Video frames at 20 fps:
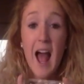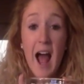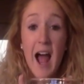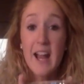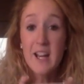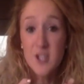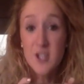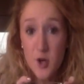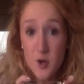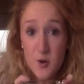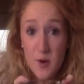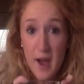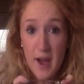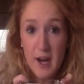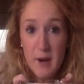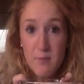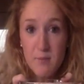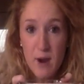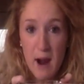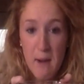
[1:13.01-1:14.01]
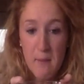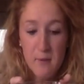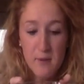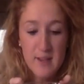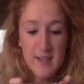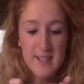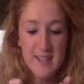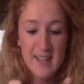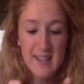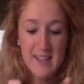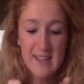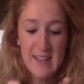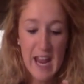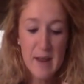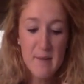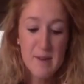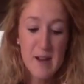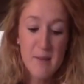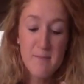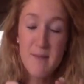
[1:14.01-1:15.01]
I don't know how to properly say the
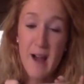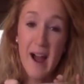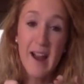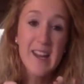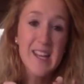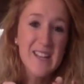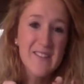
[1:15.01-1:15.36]
name, and I'm not